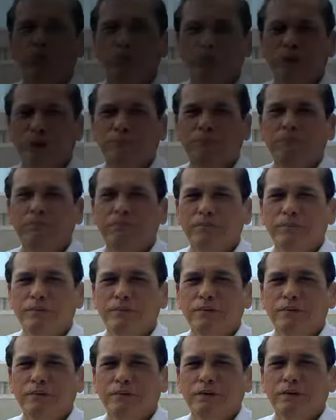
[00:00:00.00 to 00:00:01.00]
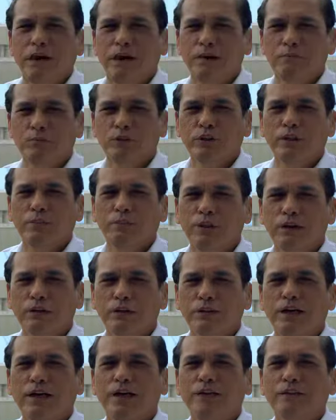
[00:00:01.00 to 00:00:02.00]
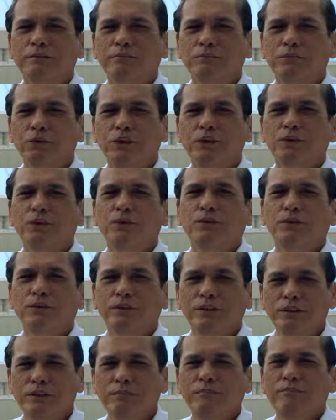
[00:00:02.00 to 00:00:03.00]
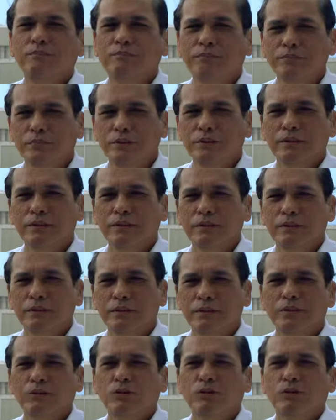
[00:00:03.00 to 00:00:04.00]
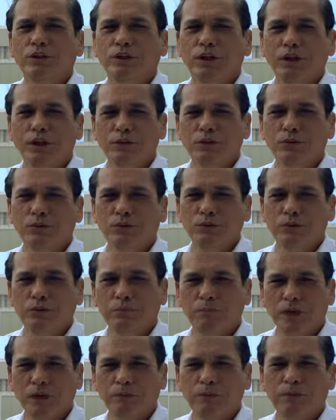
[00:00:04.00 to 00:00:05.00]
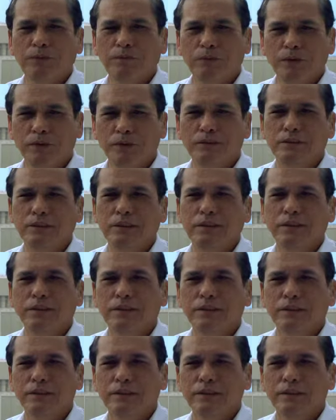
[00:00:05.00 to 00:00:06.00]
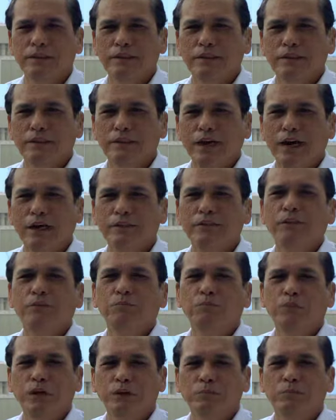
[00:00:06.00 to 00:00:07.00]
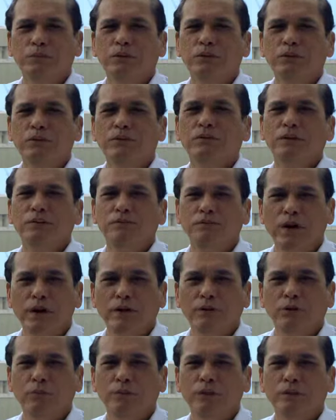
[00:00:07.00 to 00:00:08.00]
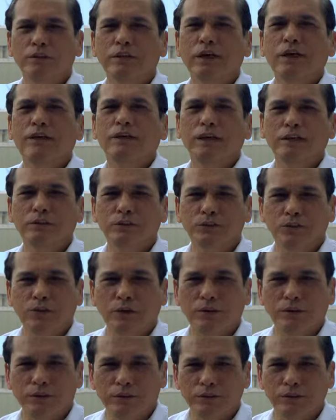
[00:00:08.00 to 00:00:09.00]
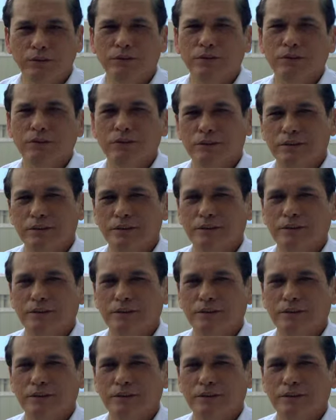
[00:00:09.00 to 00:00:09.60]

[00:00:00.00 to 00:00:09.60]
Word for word: put up a multipartite monitoring team in coordination with the Department of Energy and the Department of Environment and Natural Resources.